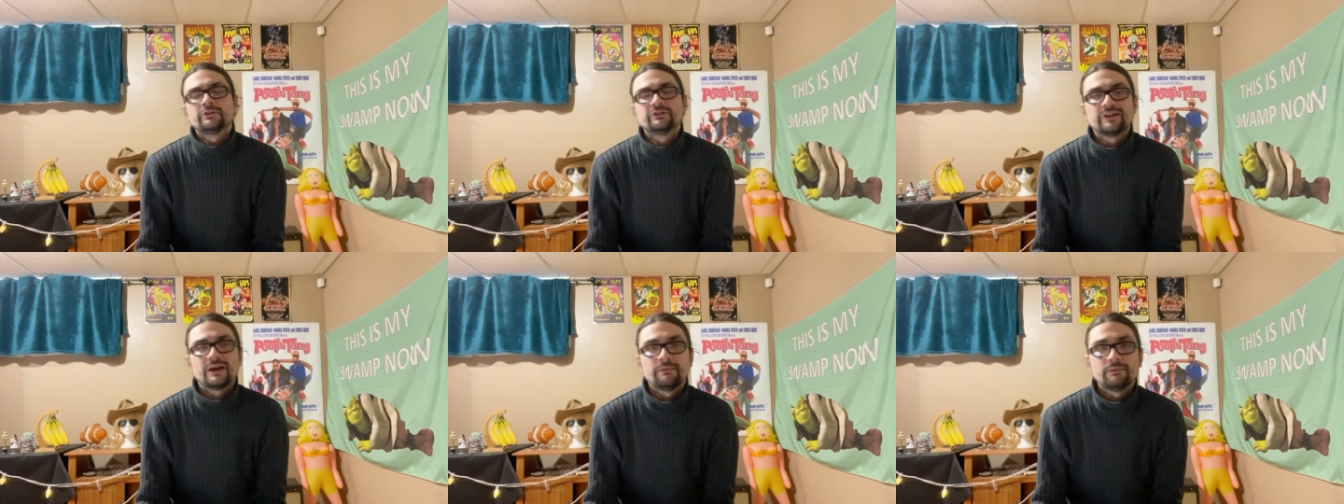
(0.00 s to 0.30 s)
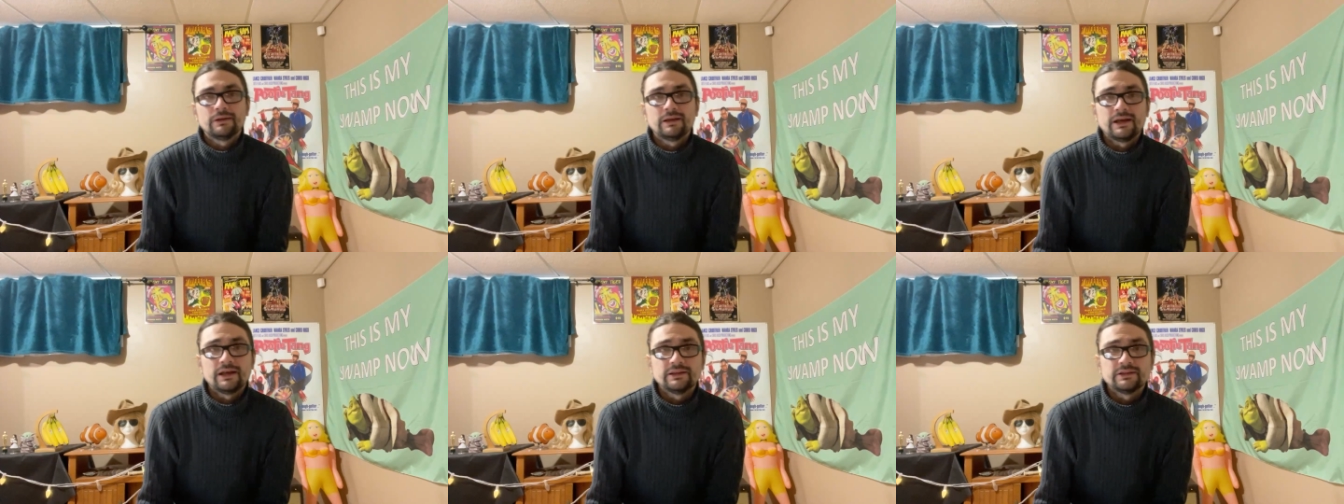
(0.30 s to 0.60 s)

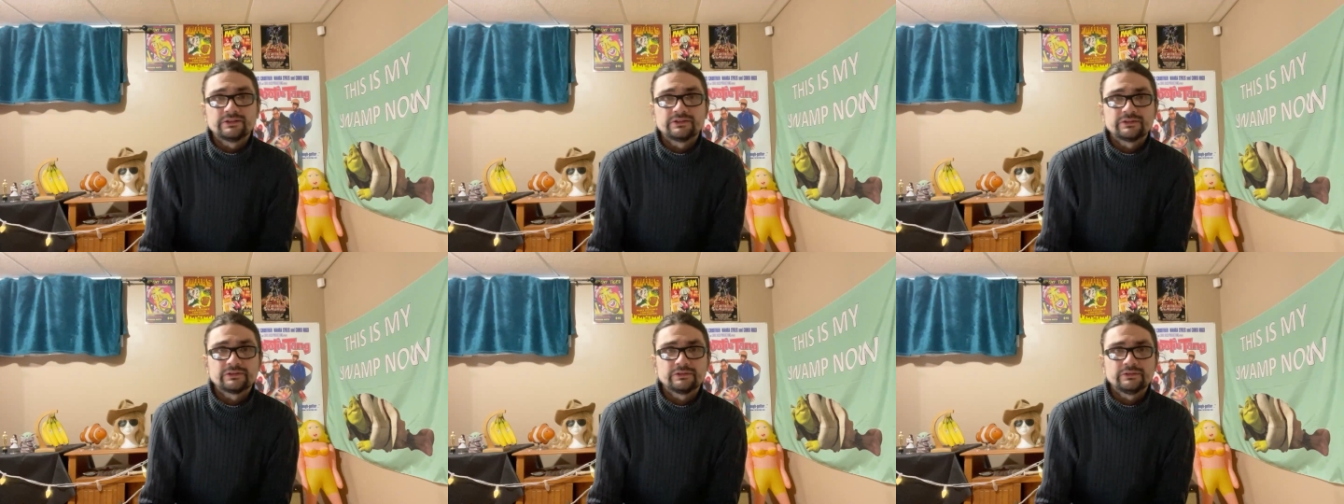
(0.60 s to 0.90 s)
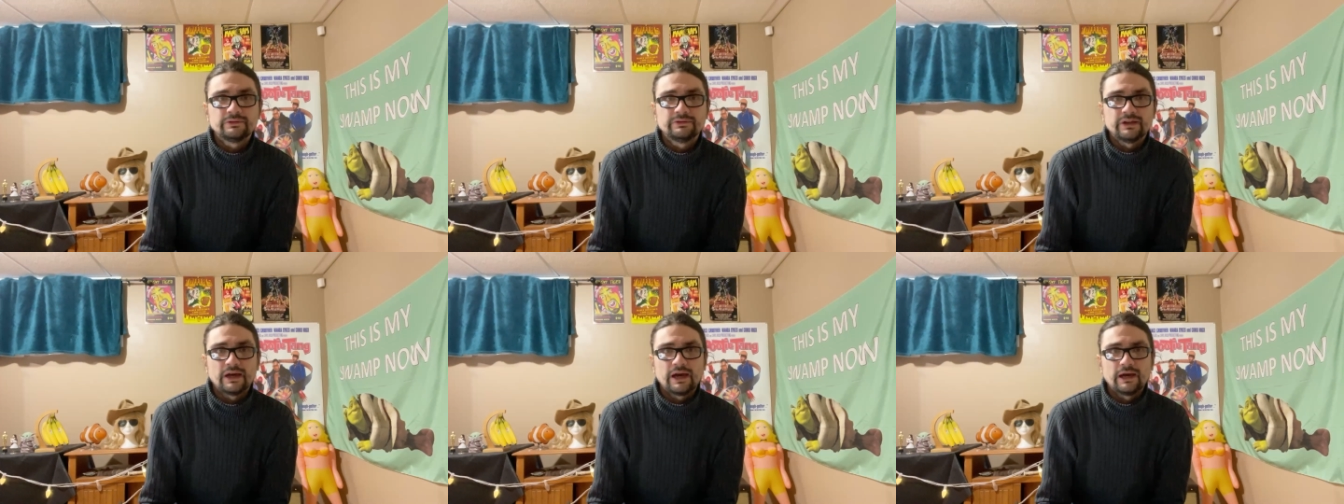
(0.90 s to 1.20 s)
Shyamalan's
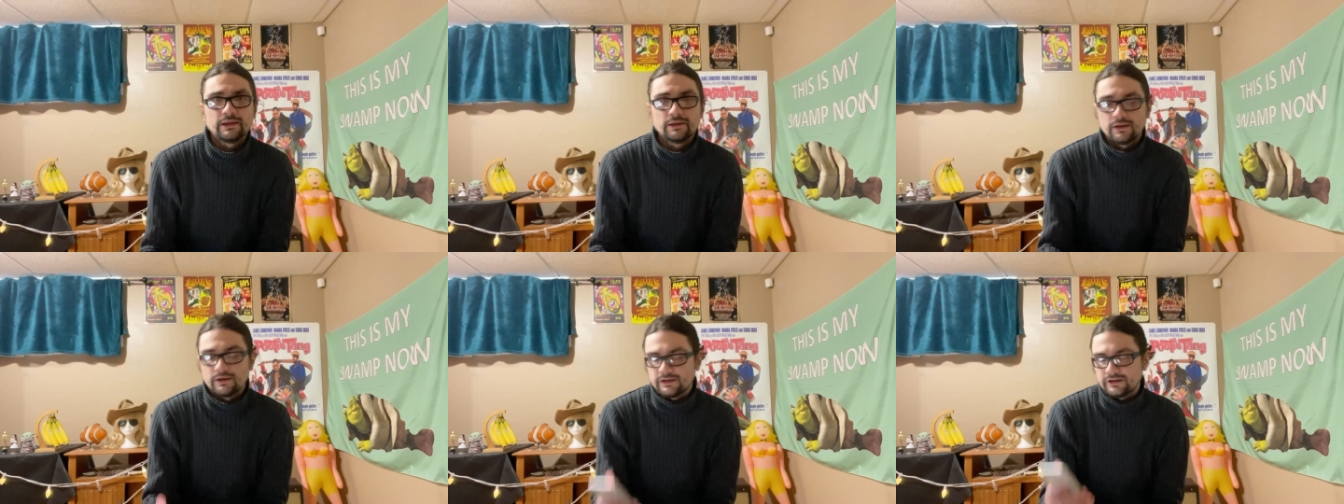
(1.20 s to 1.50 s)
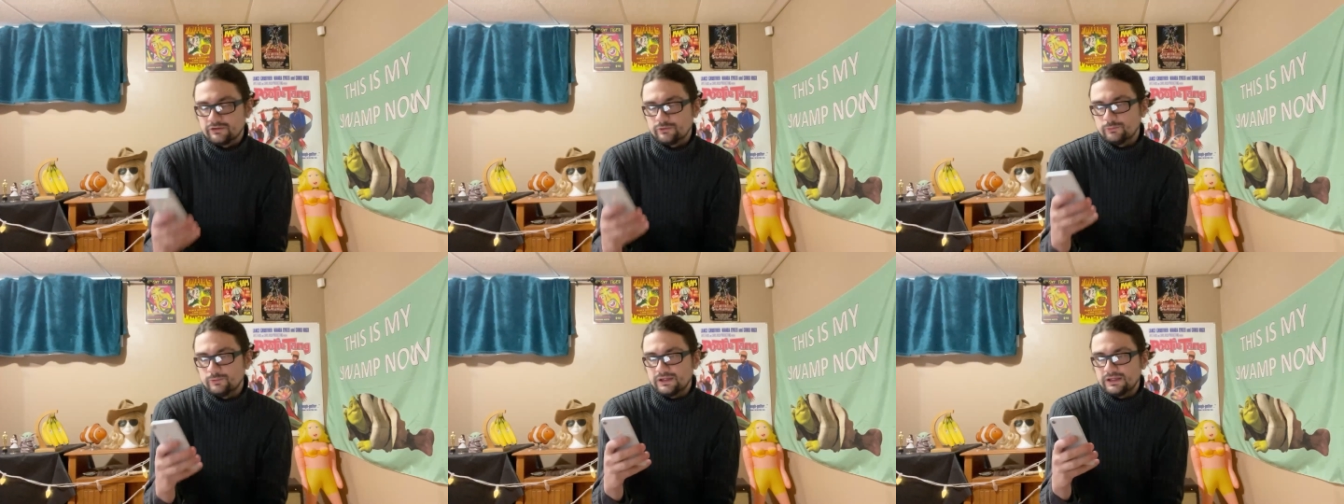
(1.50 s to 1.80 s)
dialogue
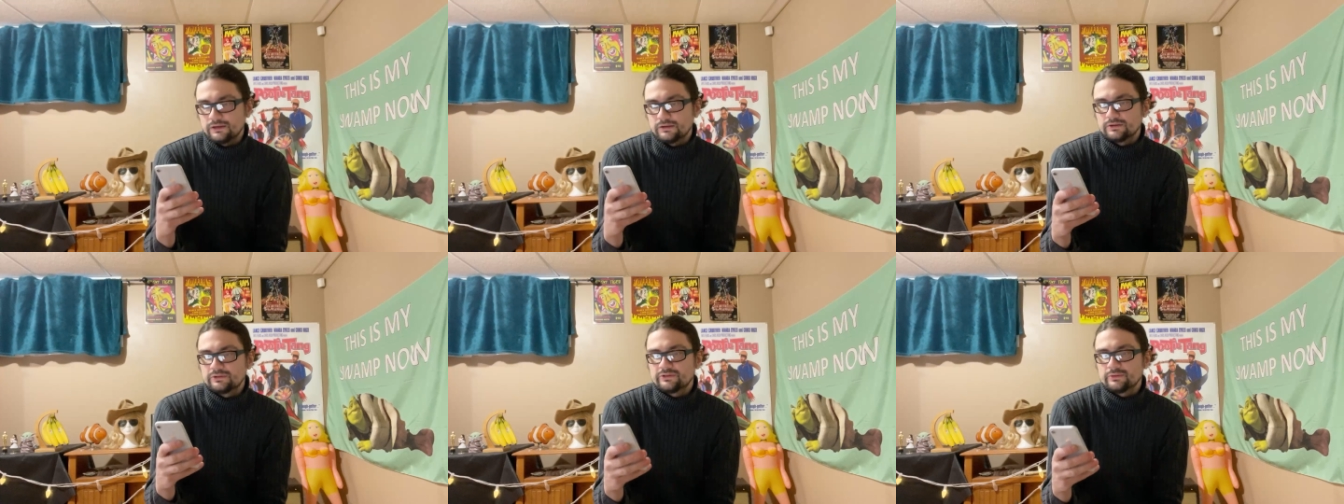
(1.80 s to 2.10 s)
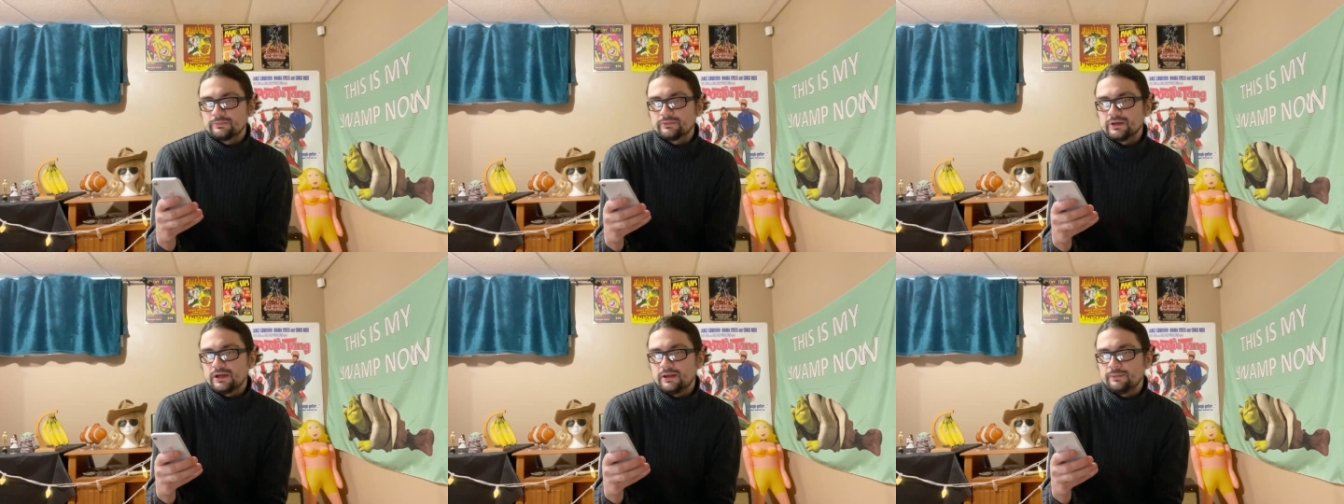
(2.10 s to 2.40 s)
is weird
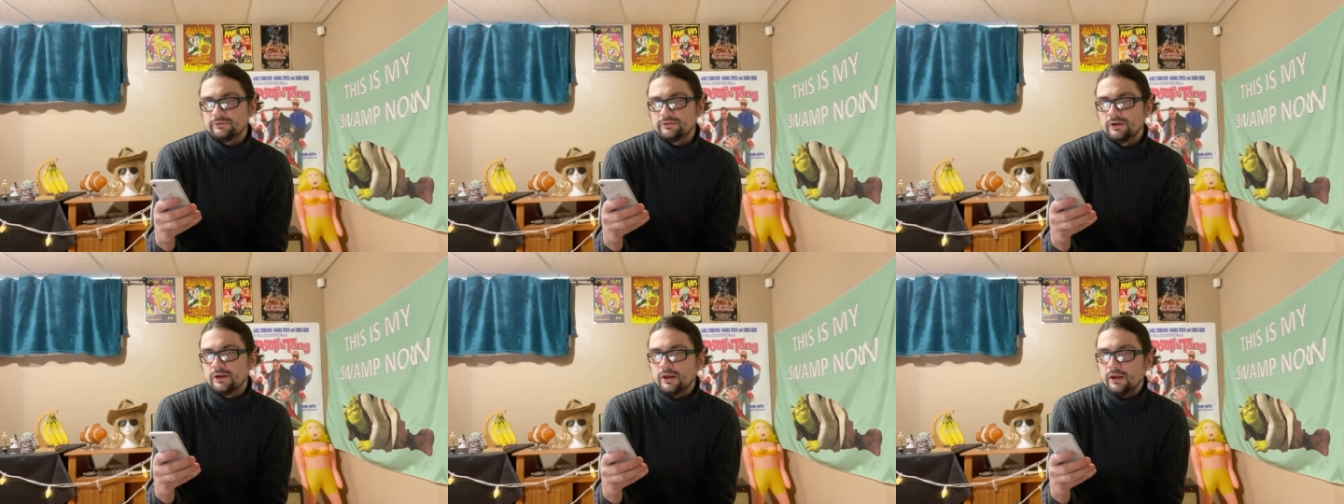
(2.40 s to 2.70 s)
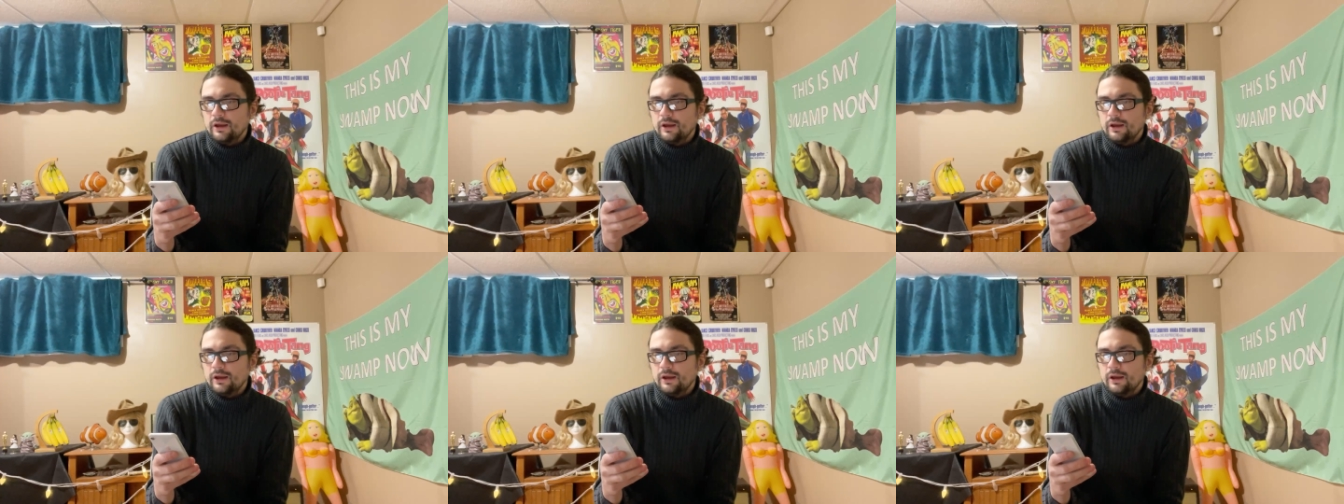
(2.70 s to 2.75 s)
sometimes.